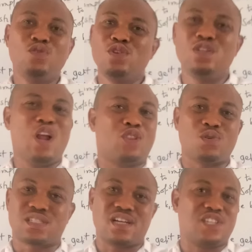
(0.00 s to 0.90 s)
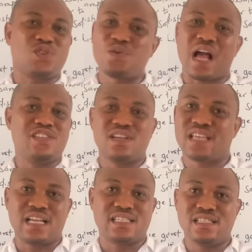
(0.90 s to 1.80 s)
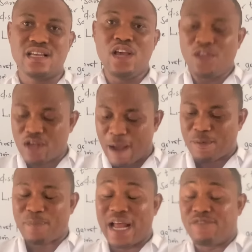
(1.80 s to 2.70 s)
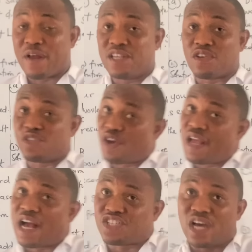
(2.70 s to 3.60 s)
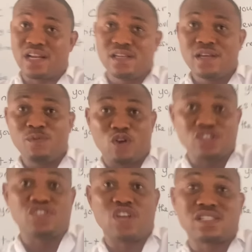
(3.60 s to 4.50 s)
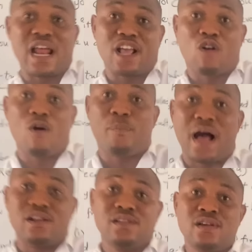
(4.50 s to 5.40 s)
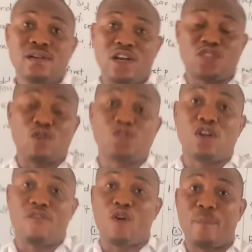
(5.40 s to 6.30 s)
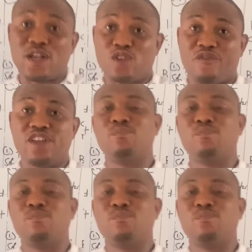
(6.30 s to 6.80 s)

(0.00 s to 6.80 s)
not to stress it, you can just get it. You can prepare the Fehling solution A actually, because it's just like a compound, a solution of copper sulfate.